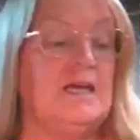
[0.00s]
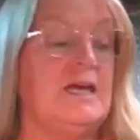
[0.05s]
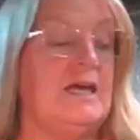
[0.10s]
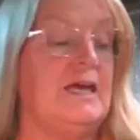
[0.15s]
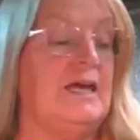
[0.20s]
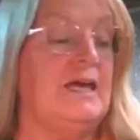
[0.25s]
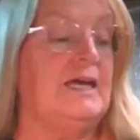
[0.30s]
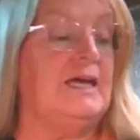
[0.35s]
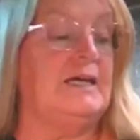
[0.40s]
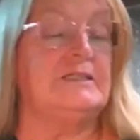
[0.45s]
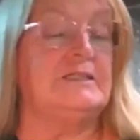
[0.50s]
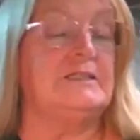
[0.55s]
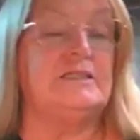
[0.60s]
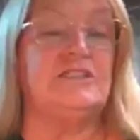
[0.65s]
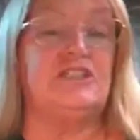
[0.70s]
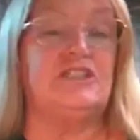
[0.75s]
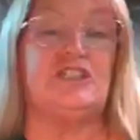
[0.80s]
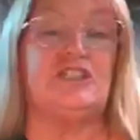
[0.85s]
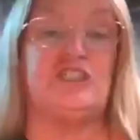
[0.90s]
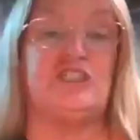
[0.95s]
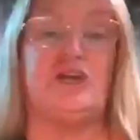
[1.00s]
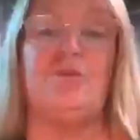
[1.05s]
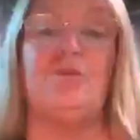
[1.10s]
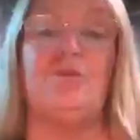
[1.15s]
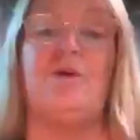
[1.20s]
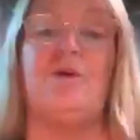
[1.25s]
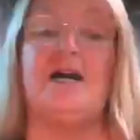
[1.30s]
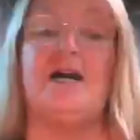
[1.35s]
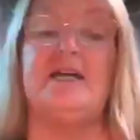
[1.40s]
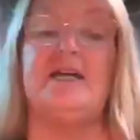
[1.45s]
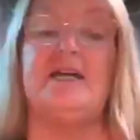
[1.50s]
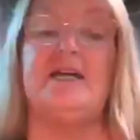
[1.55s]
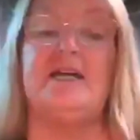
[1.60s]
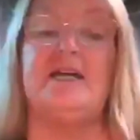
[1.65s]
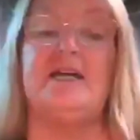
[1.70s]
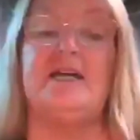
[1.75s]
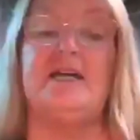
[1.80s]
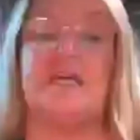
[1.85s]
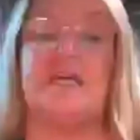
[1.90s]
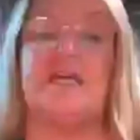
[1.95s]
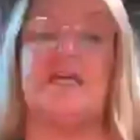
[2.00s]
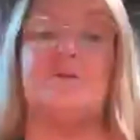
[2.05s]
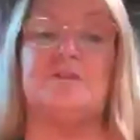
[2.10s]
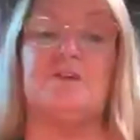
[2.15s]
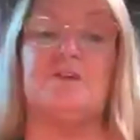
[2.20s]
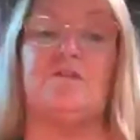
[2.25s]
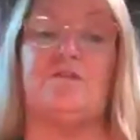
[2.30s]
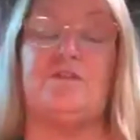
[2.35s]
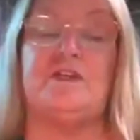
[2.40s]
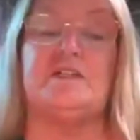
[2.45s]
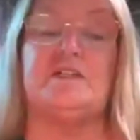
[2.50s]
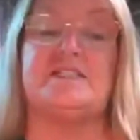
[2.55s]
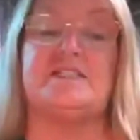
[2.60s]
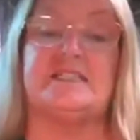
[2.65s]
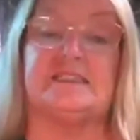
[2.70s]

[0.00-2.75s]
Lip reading: And she wanted to be able to feel